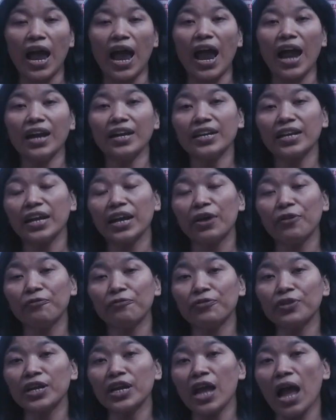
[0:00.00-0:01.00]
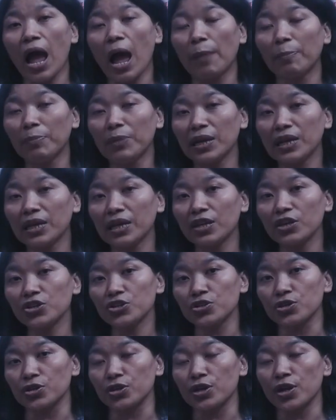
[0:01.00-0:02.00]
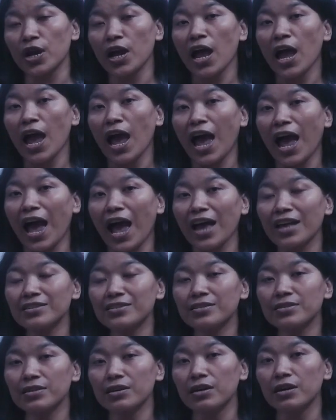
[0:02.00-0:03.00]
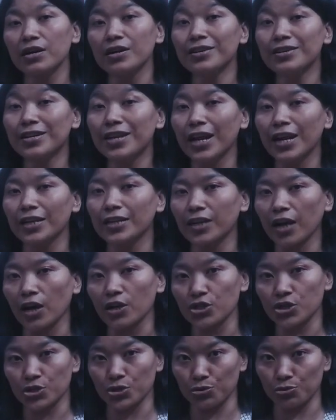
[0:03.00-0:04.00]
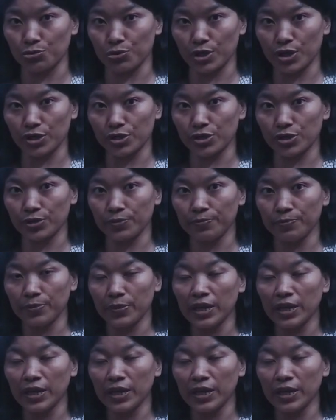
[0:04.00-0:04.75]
And every application has a data storage.